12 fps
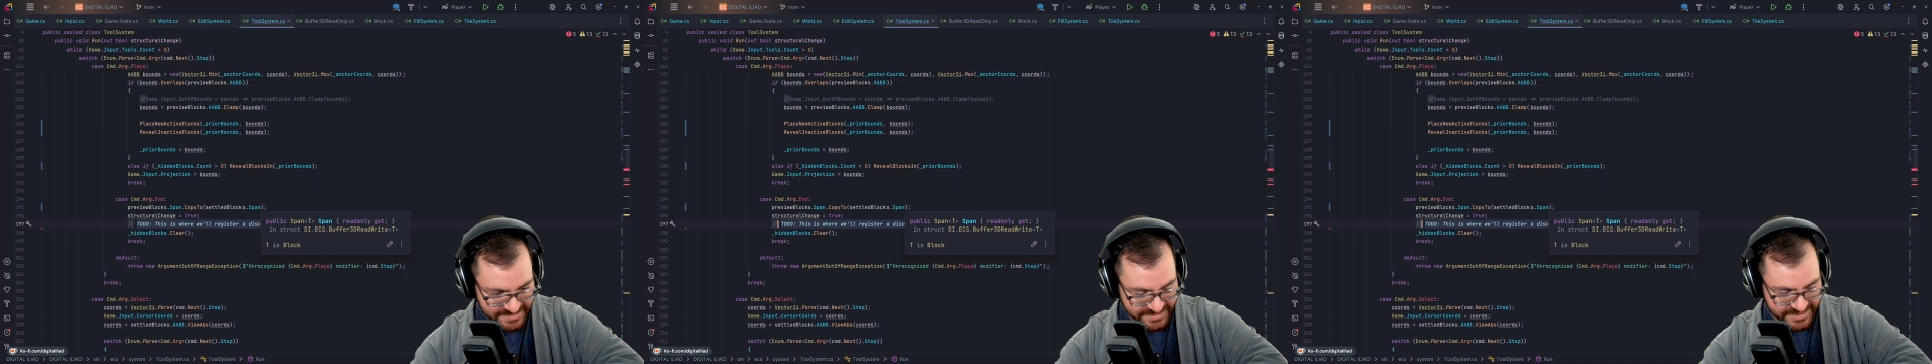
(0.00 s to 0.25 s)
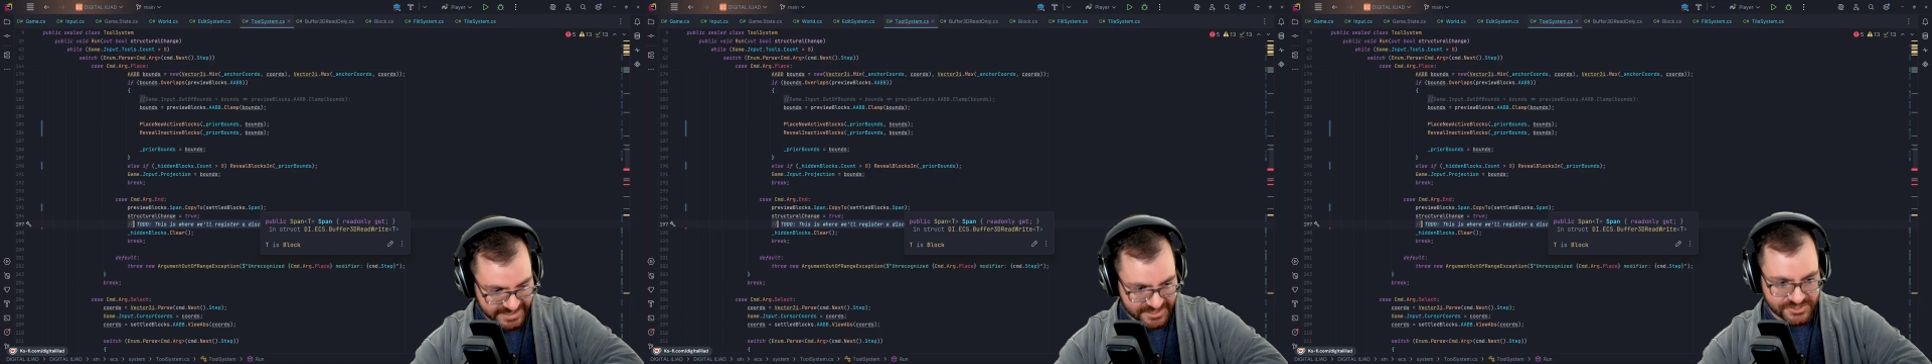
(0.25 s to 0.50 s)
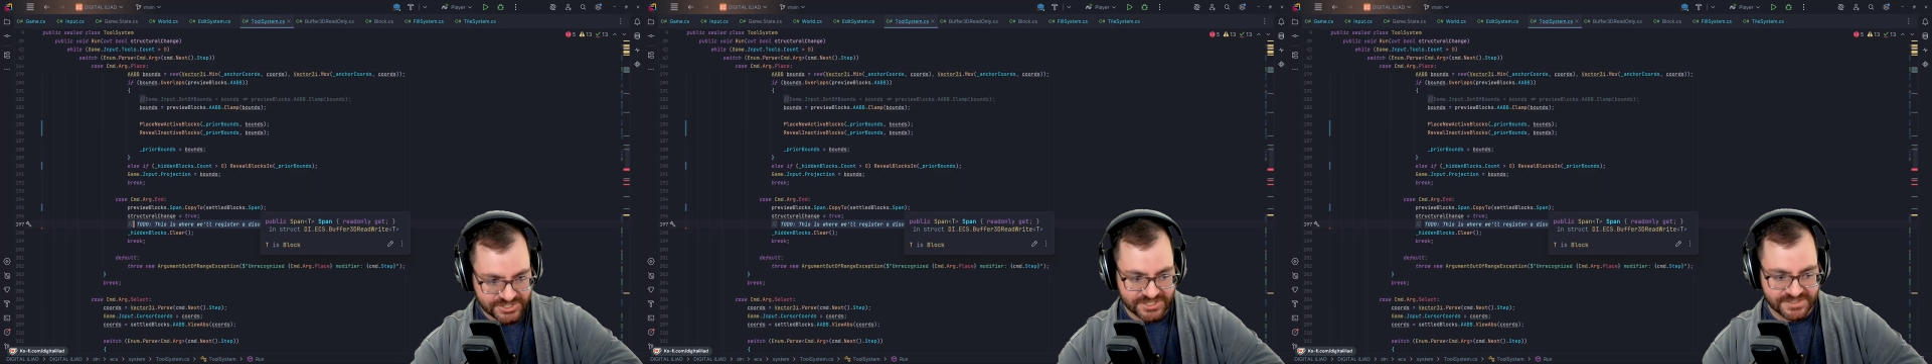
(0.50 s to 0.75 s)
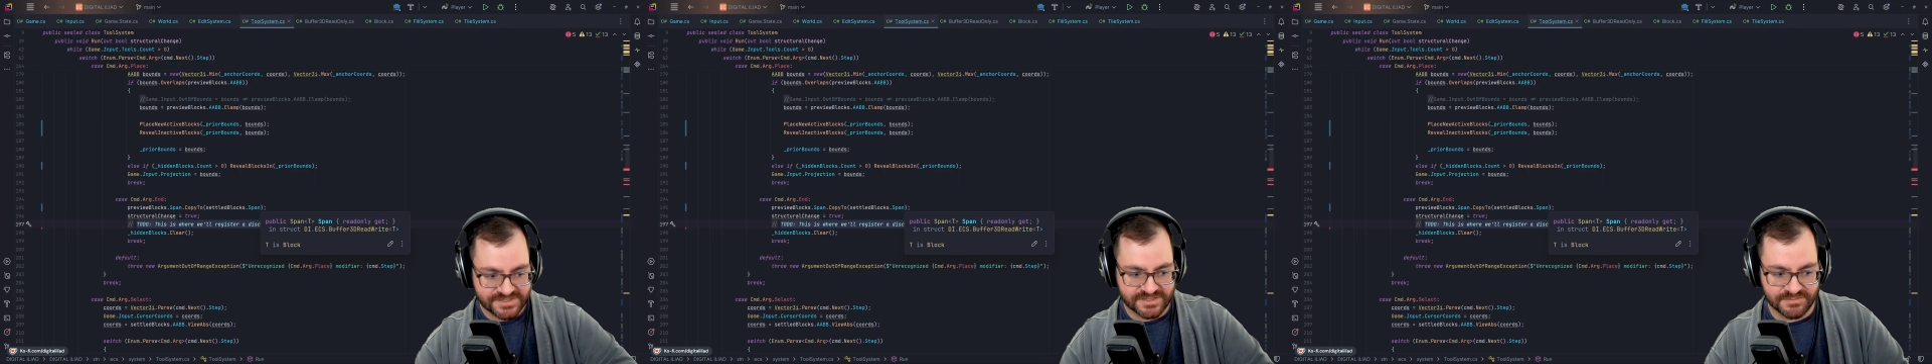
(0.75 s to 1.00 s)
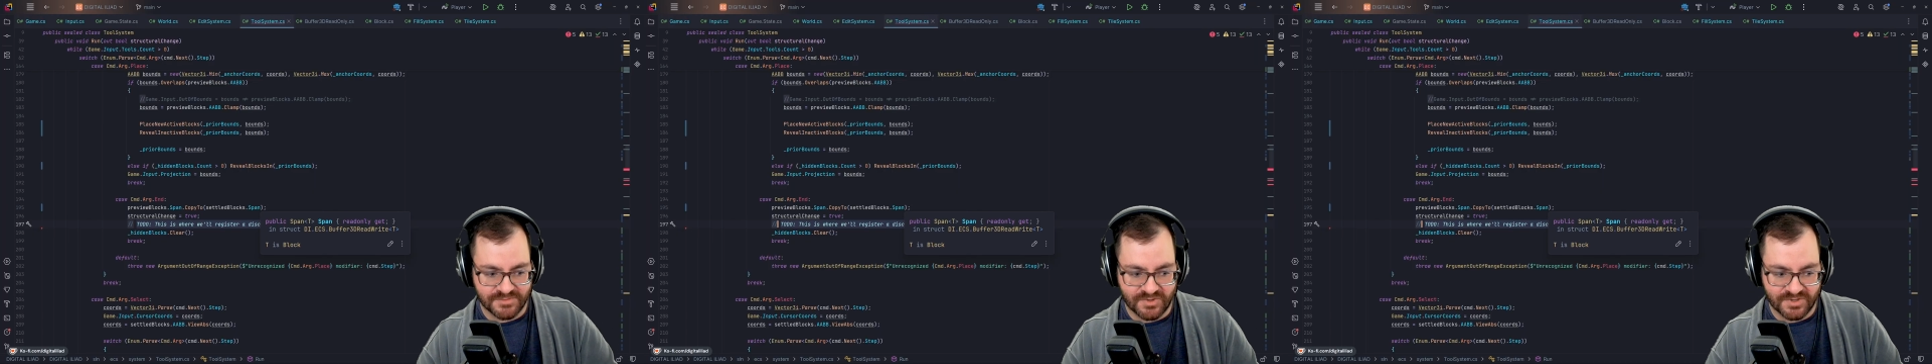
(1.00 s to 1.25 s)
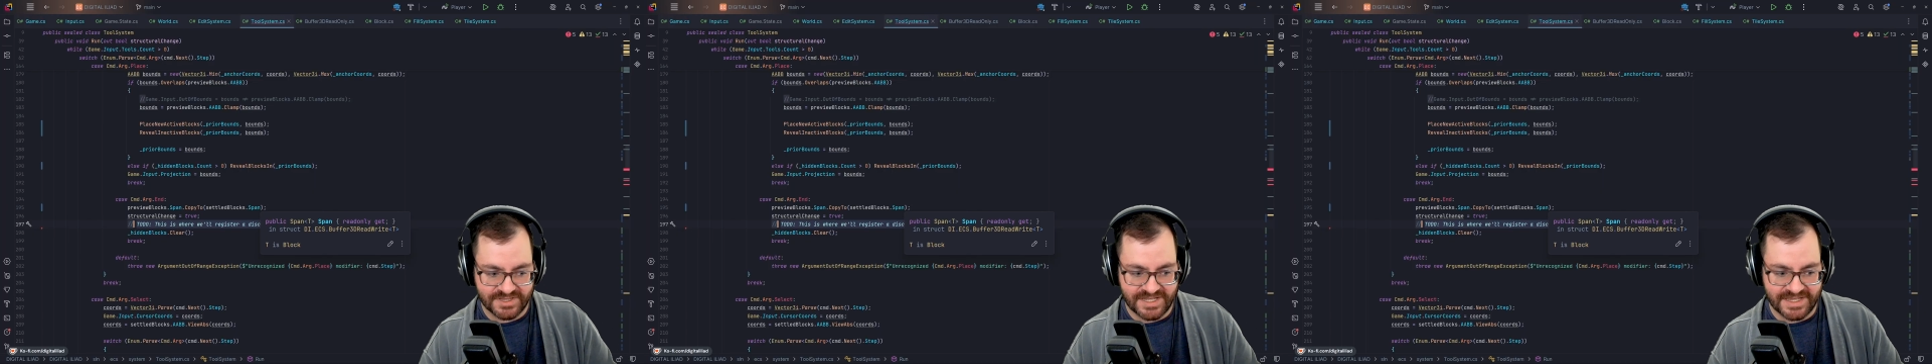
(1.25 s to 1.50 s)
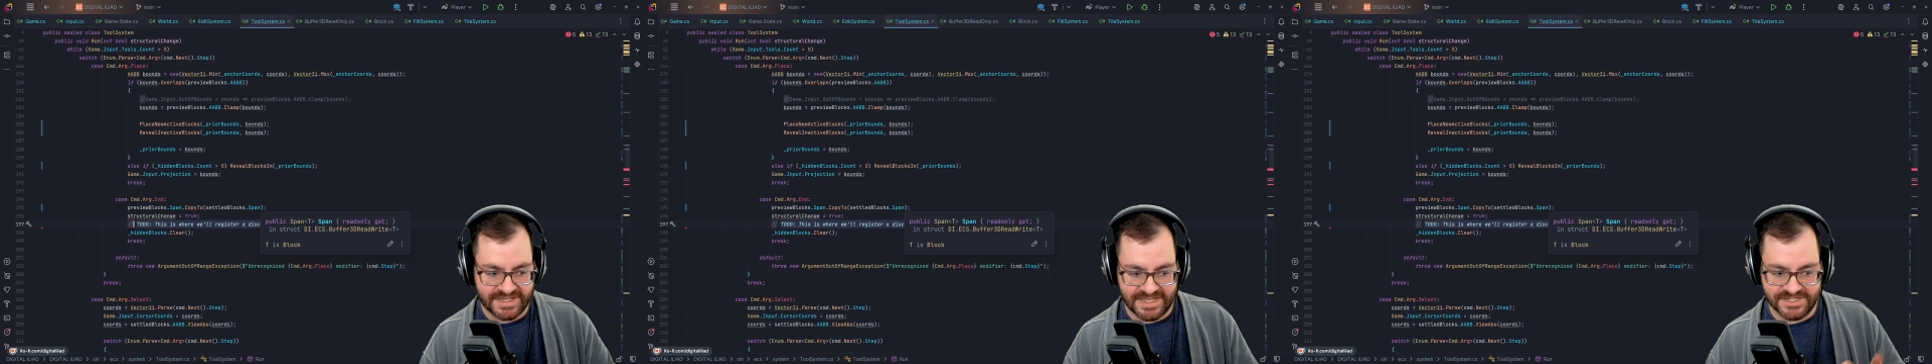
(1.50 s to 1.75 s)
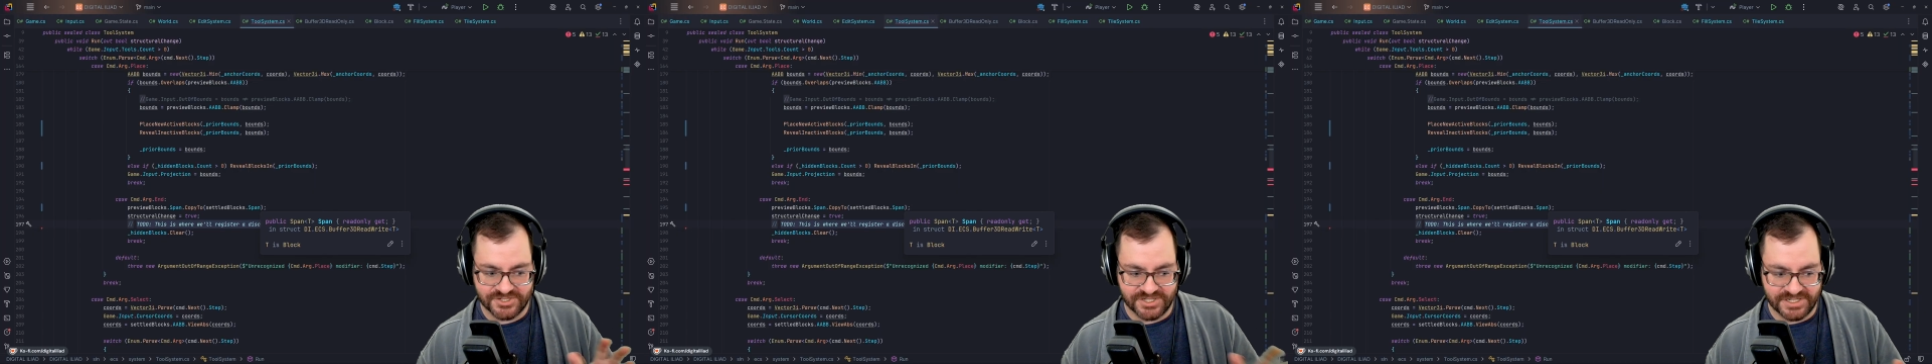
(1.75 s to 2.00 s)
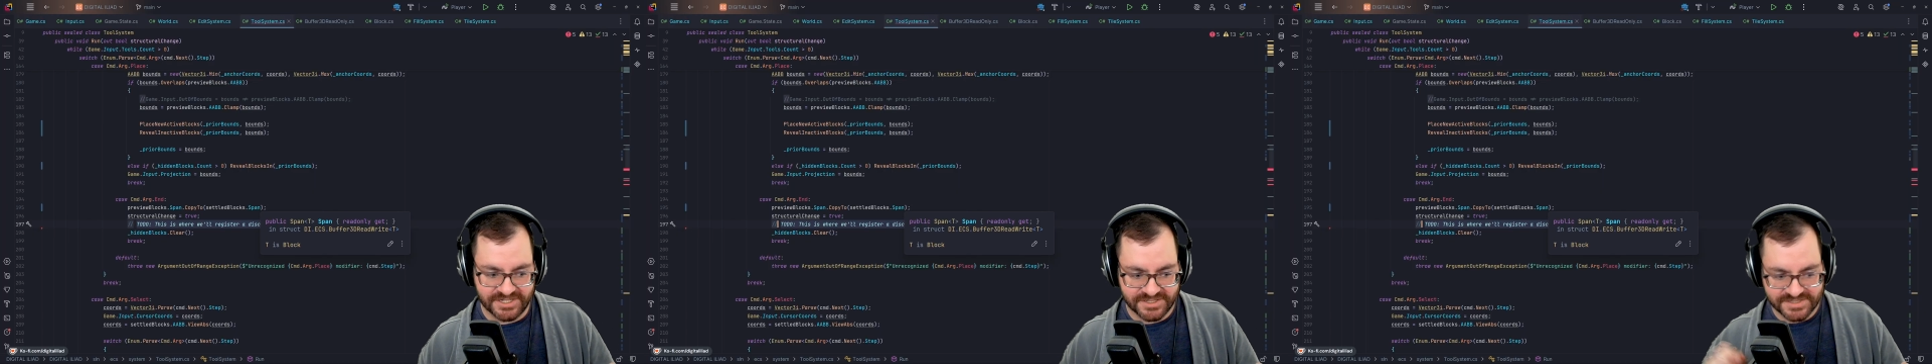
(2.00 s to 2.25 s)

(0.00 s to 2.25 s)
yellow shirts are more like engineer